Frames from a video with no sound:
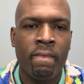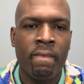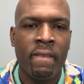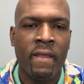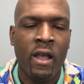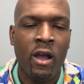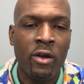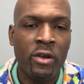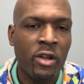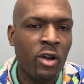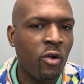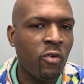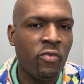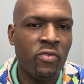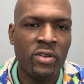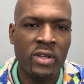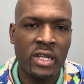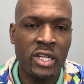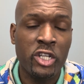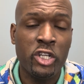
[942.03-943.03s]
And
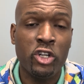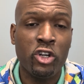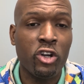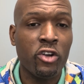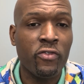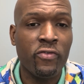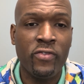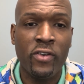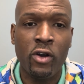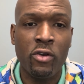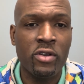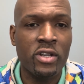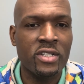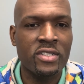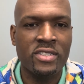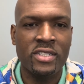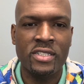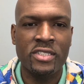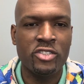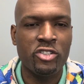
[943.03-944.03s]
hopefully your focus
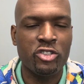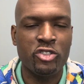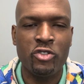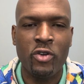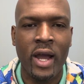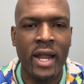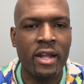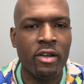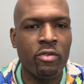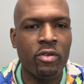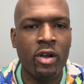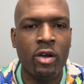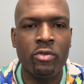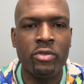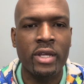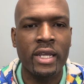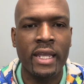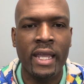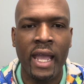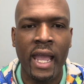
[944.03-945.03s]
is to try to grow the
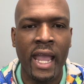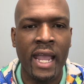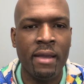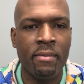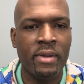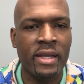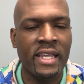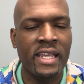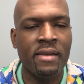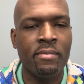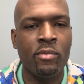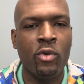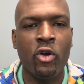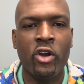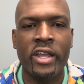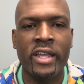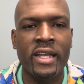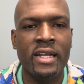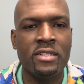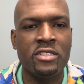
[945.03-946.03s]
game, to get more
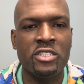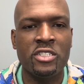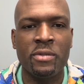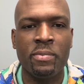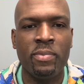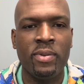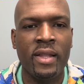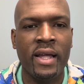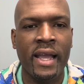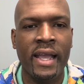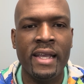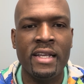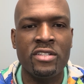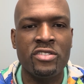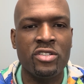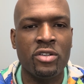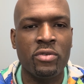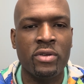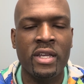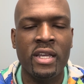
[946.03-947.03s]
kids to play,
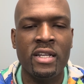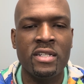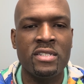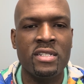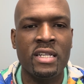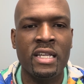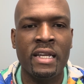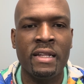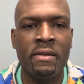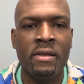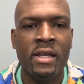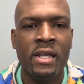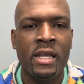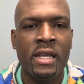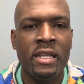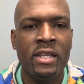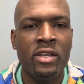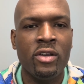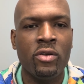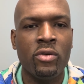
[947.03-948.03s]
so kids can,
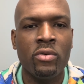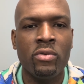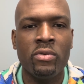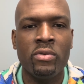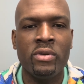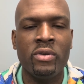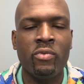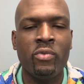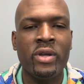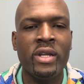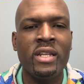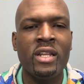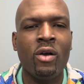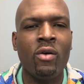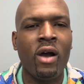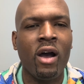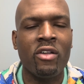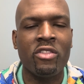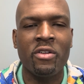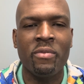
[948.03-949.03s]
we know
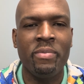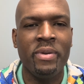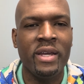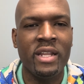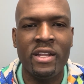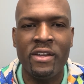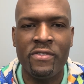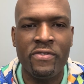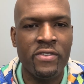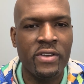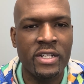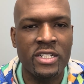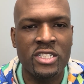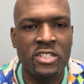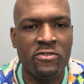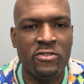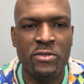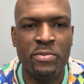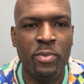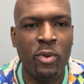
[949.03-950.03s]
all the benefits
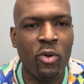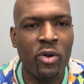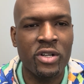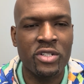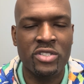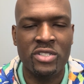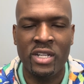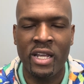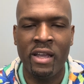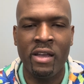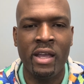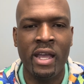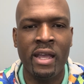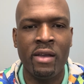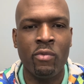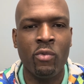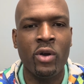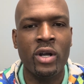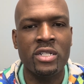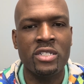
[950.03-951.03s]
of sports and
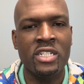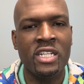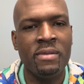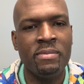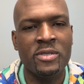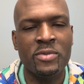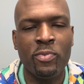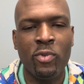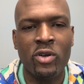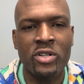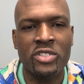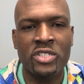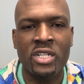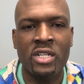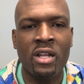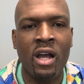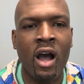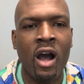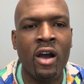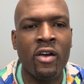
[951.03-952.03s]
what team sports can
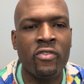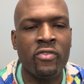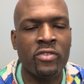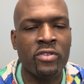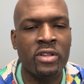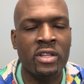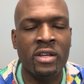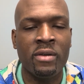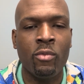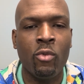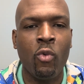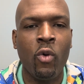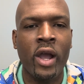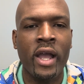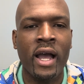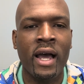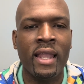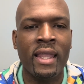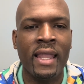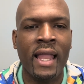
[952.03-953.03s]
offer them
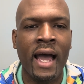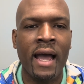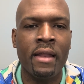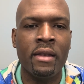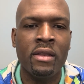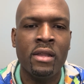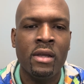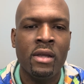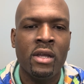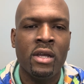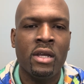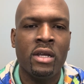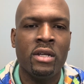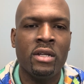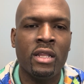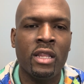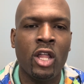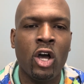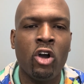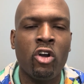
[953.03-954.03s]
a lot
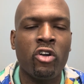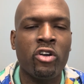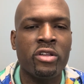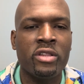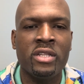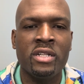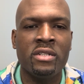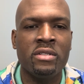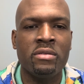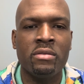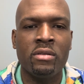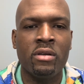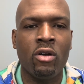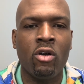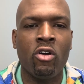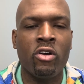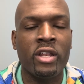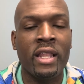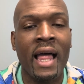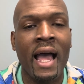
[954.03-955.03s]
longer than,
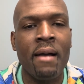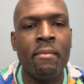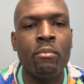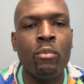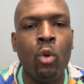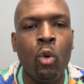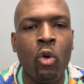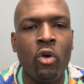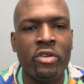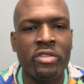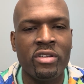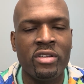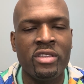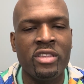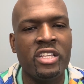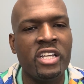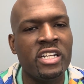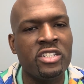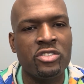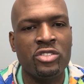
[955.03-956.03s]
or a lot more than
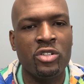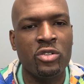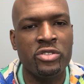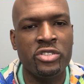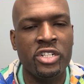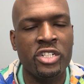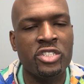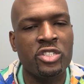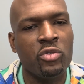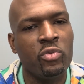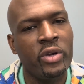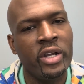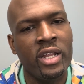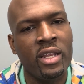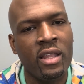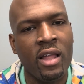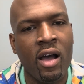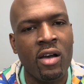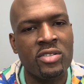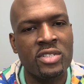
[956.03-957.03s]
this, just a
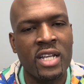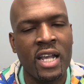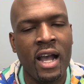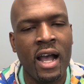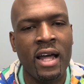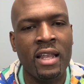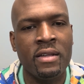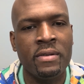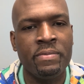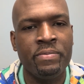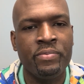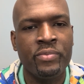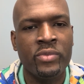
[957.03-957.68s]
win-loss column.